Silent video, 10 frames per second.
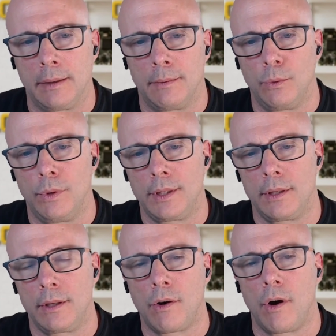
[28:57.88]
what are
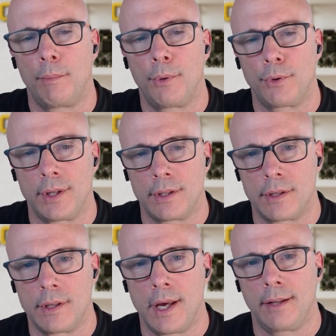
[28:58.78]
the components
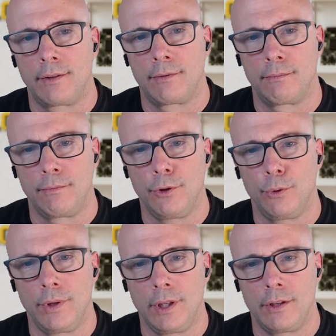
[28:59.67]
that
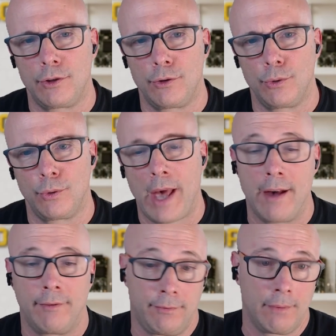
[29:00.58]
you need to
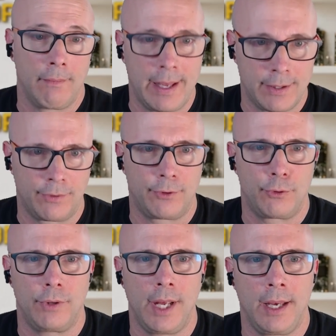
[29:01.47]
have as of
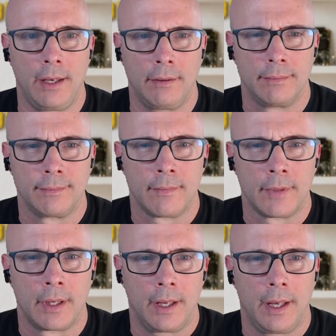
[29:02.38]
today?
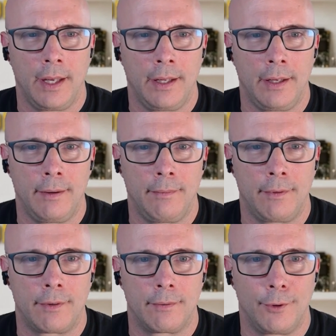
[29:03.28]

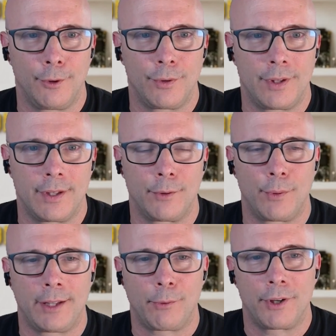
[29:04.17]
And the
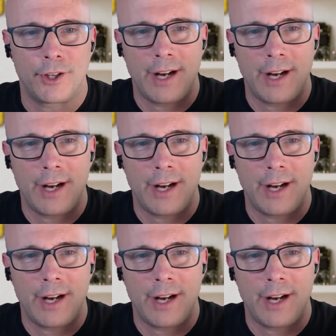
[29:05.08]
right question